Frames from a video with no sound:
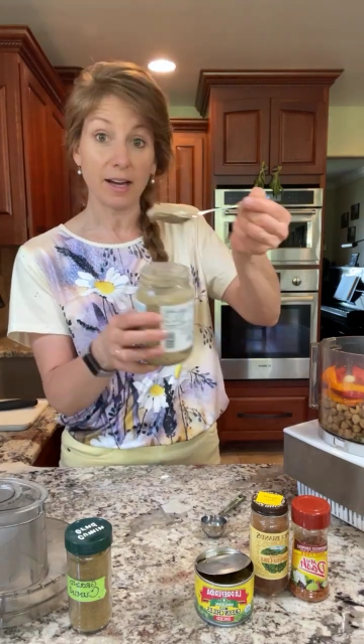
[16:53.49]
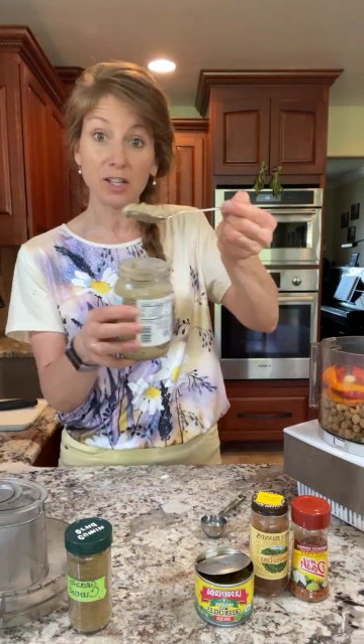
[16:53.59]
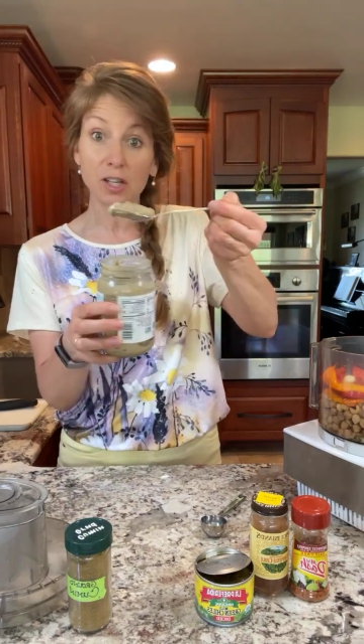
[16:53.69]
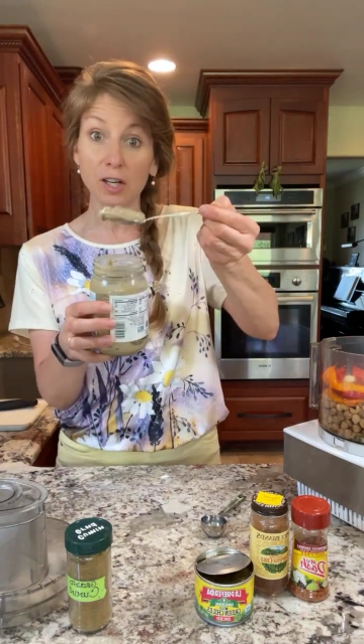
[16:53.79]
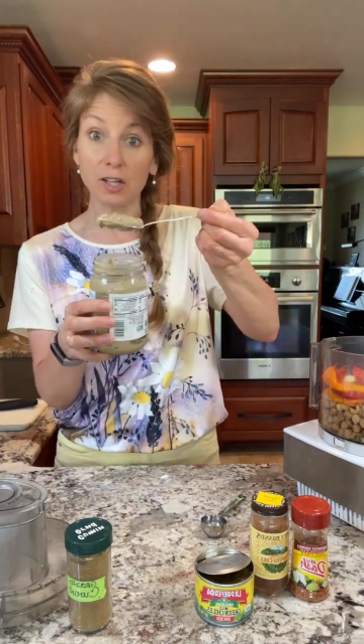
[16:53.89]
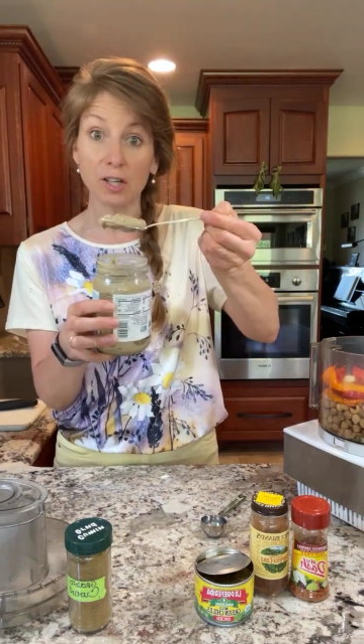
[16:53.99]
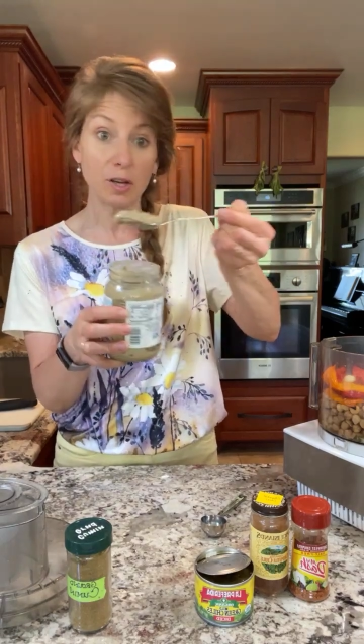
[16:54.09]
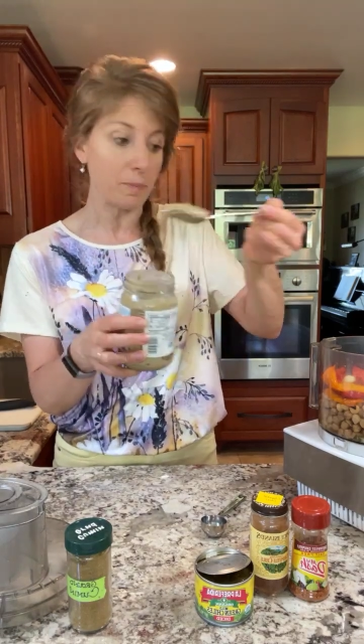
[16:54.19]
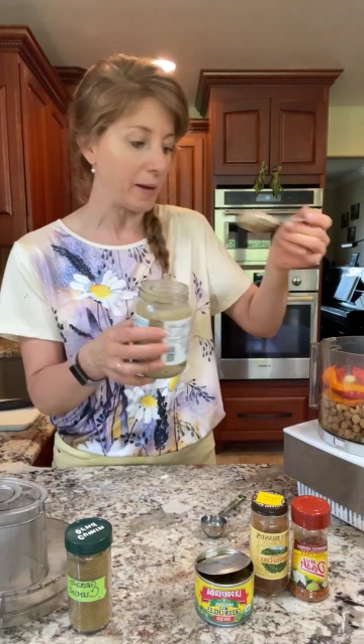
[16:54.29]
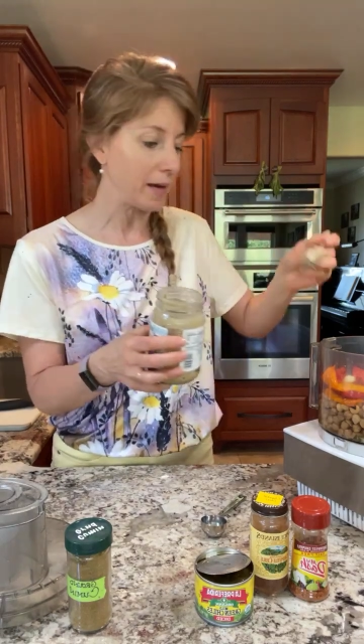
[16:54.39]
a good
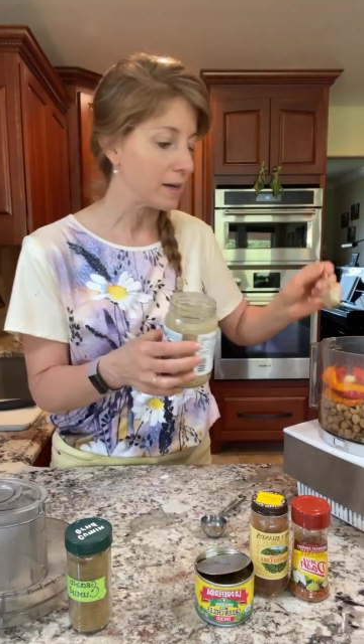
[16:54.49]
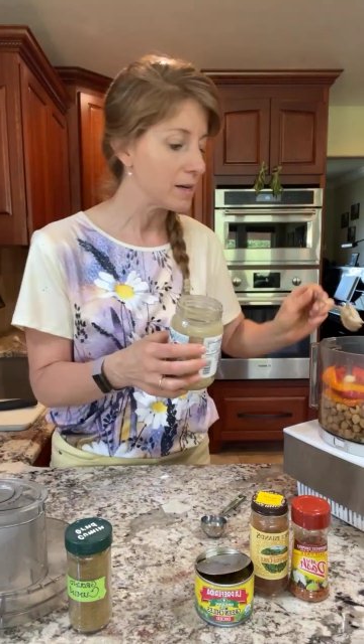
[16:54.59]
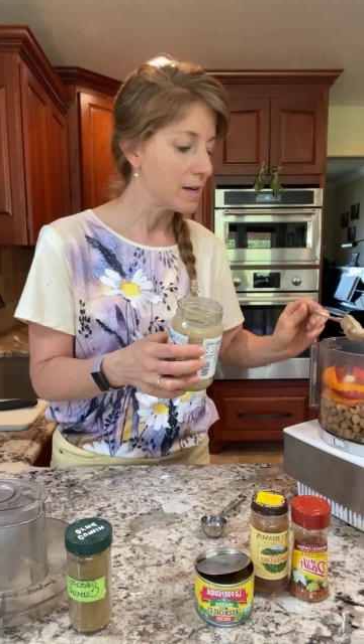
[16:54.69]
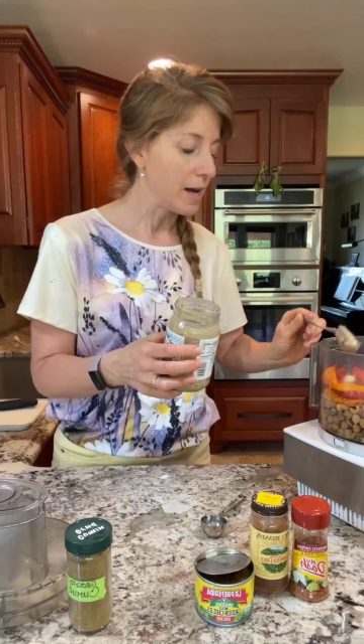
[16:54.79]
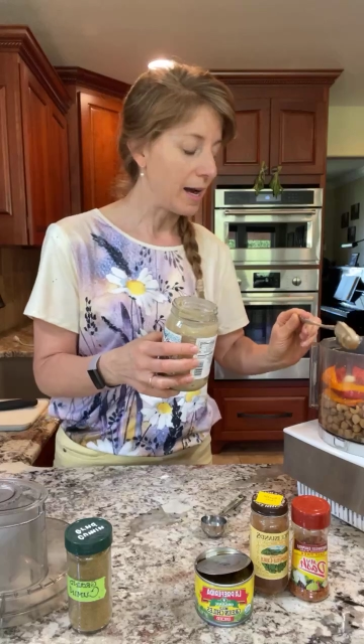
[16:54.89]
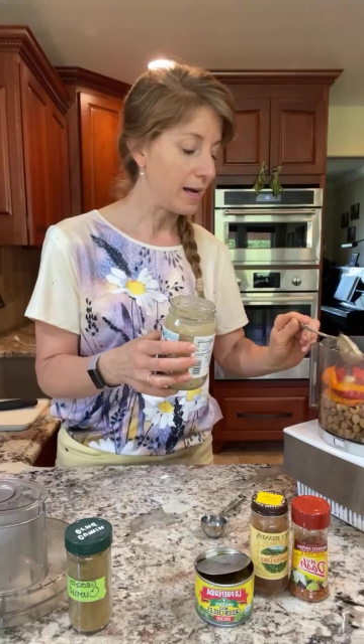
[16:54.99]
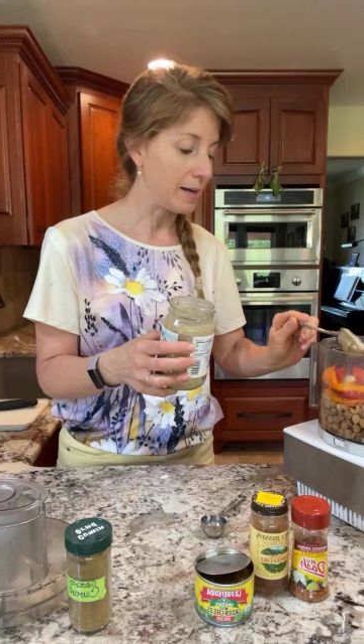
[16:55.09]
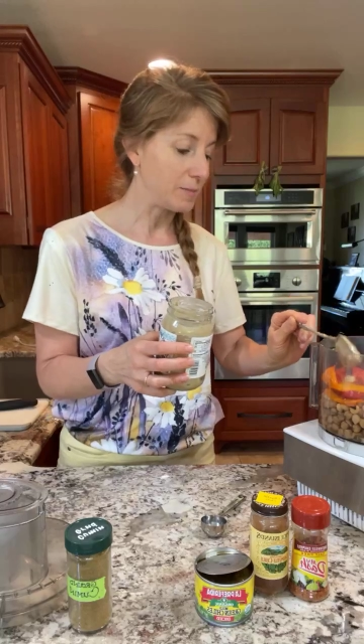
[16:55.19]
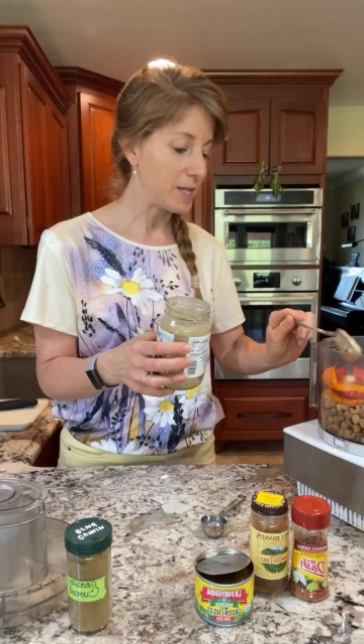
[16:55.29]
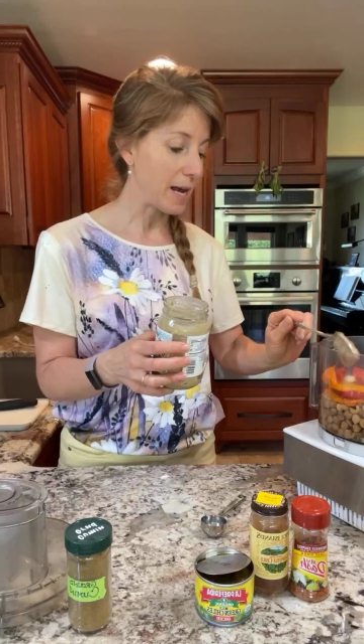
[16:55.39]
heaping
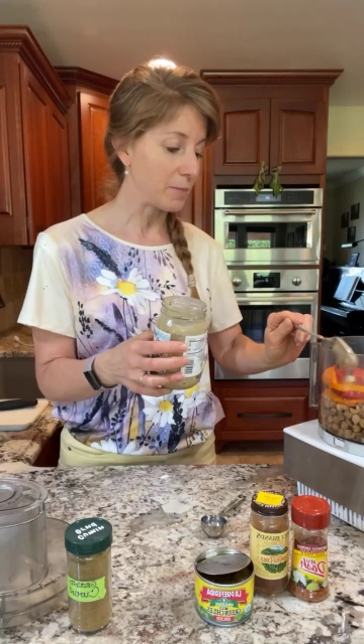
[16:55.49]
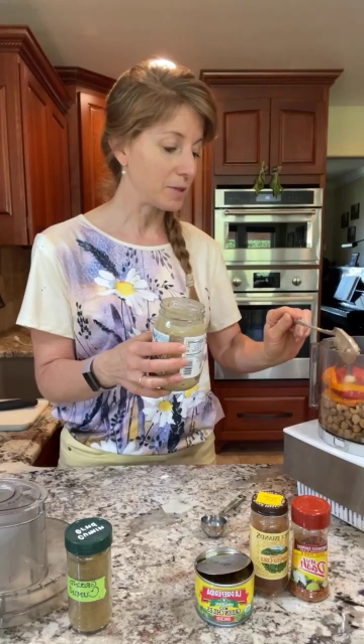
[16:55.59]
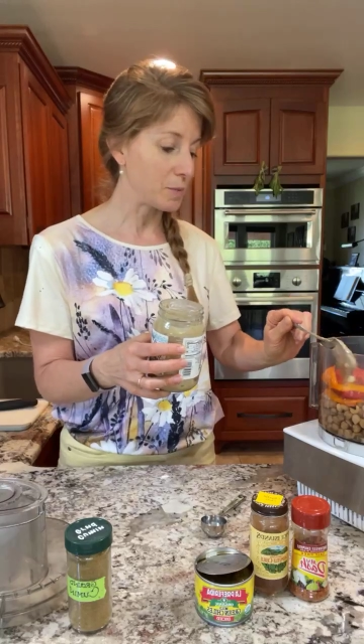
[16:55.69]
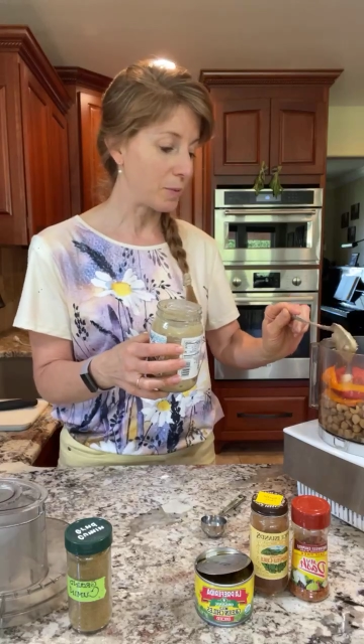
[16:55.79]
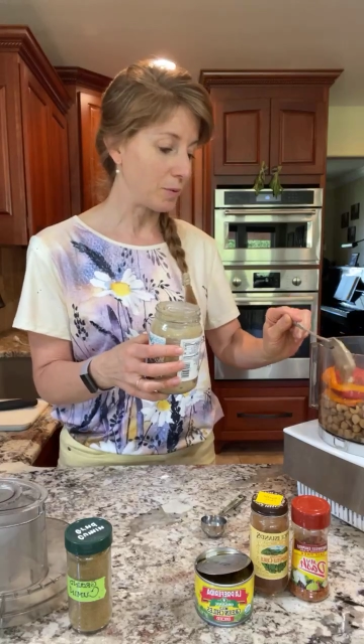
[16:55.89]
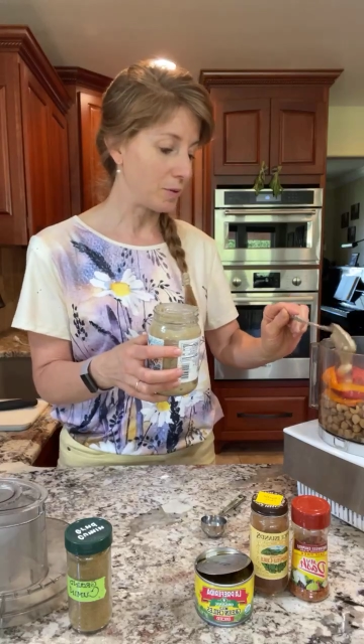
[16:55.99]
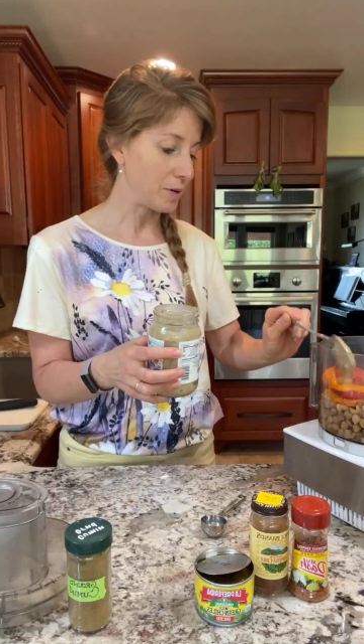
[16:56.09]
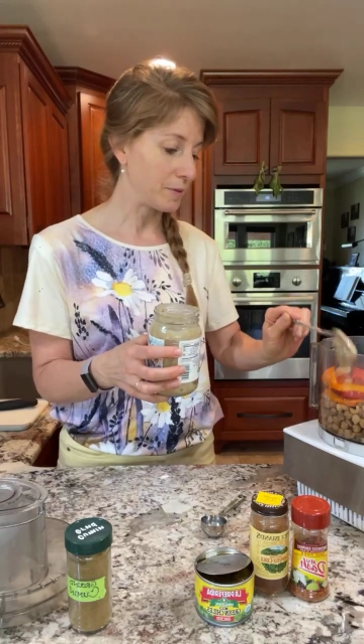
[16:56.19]
tablespoon